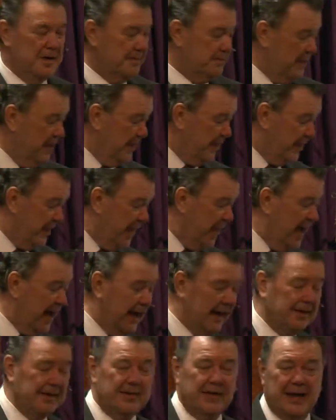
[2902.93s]
But
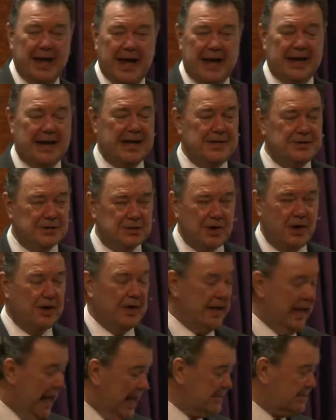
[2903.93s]
then, at age
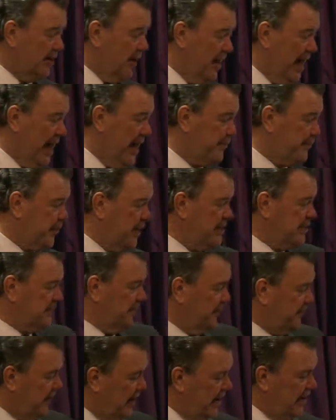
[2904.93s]
30, as our high priest
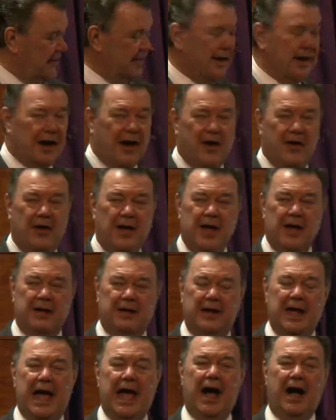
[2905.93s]
fulfilling the law,
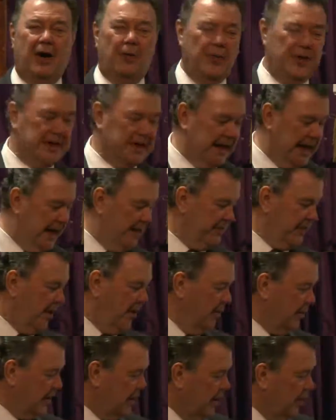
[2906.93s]
now we can have the
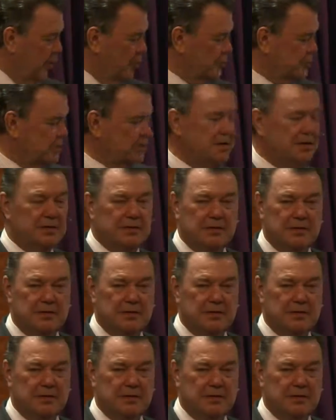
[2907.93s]
Holy Ghost